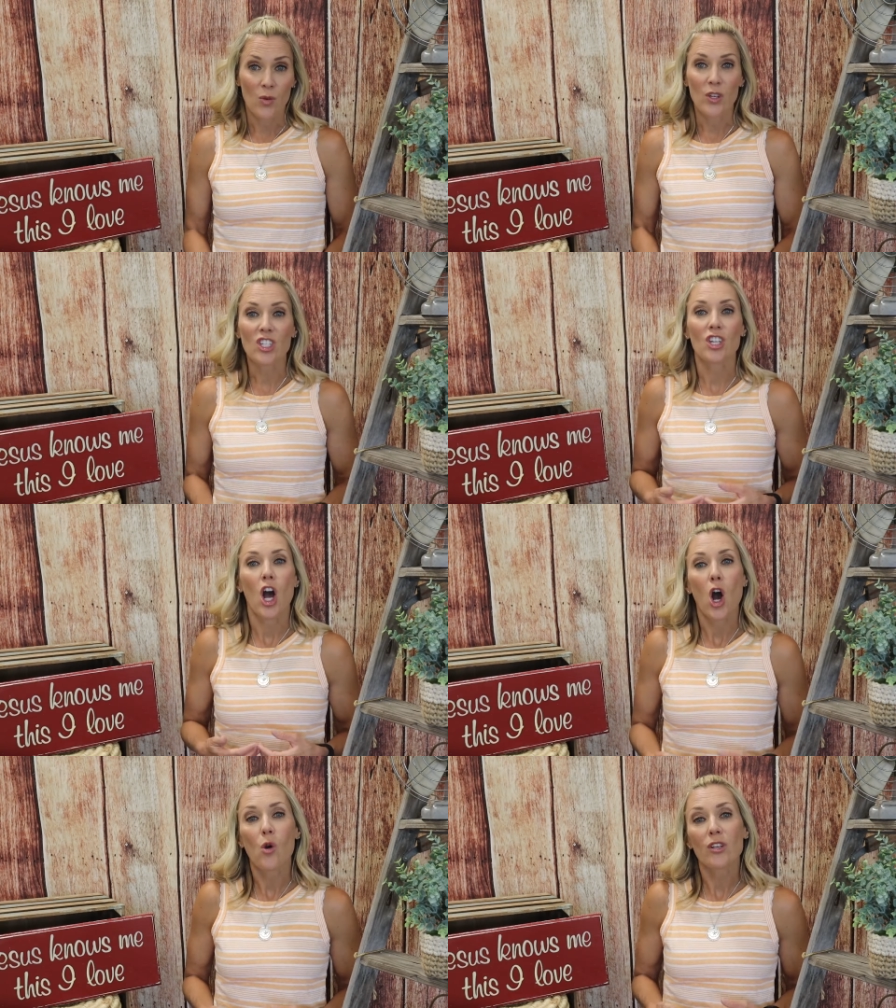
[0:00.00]
We should
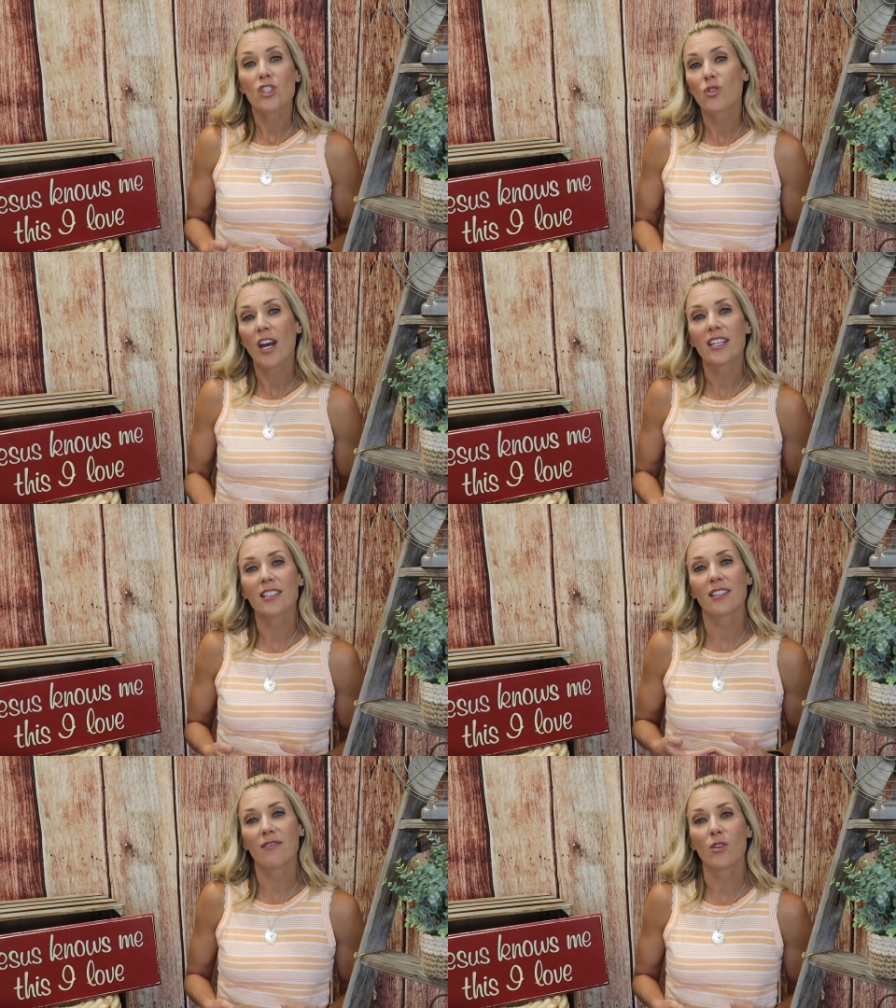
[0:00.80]
always try
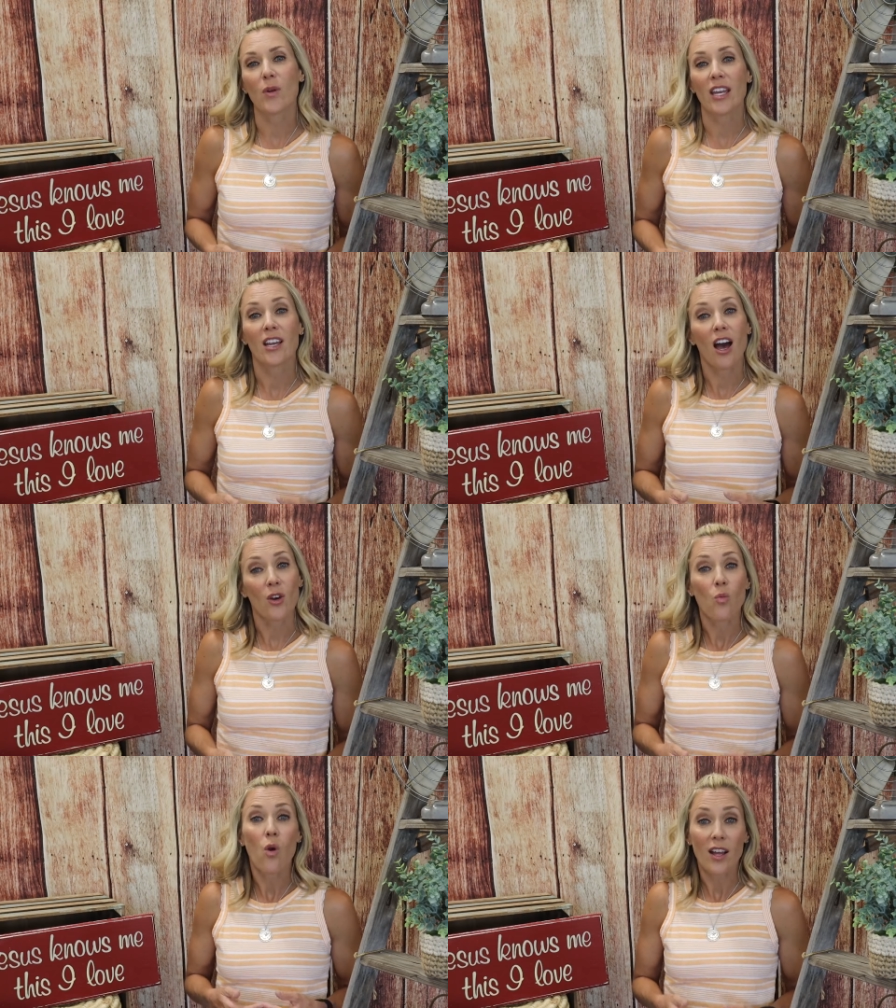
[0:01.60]
to live the way
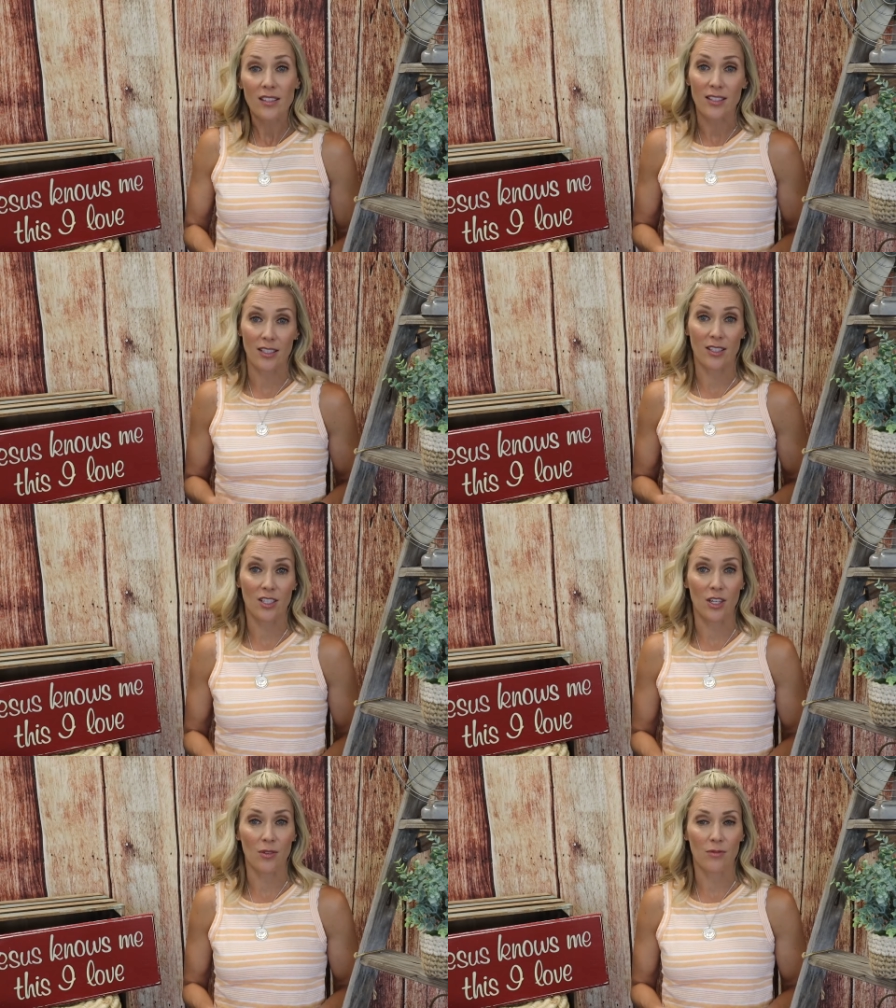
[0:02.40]
God wants us
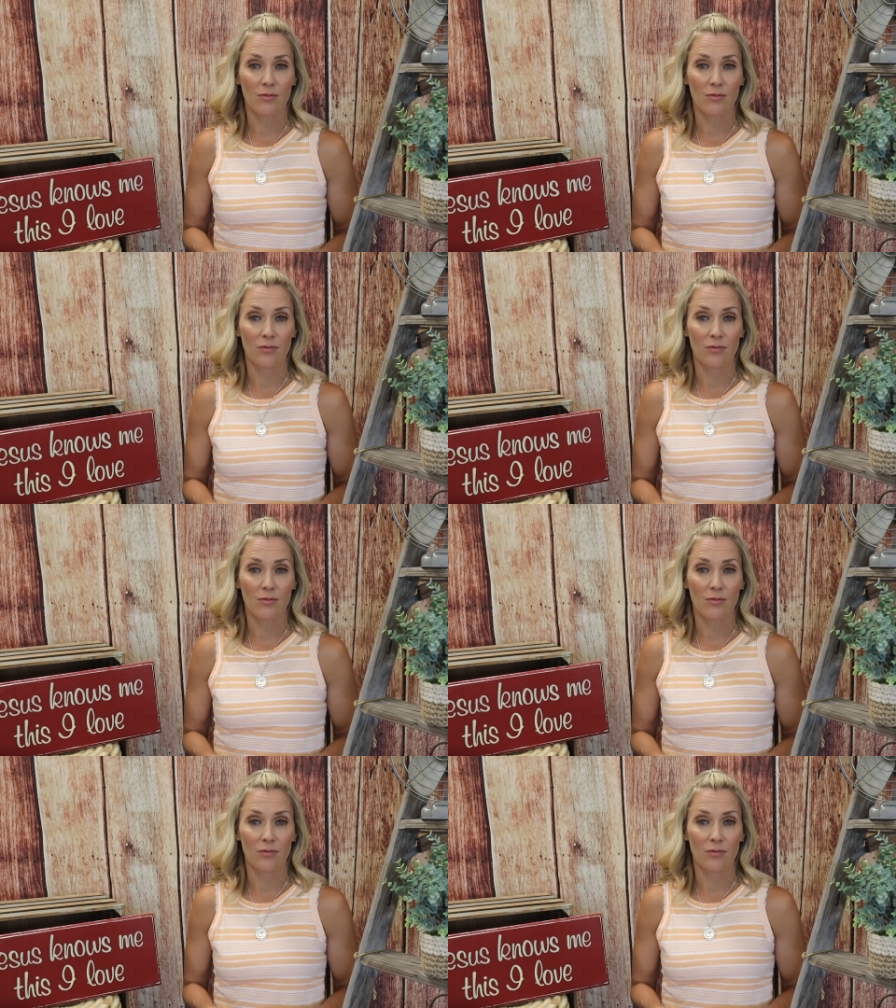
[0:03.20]
to.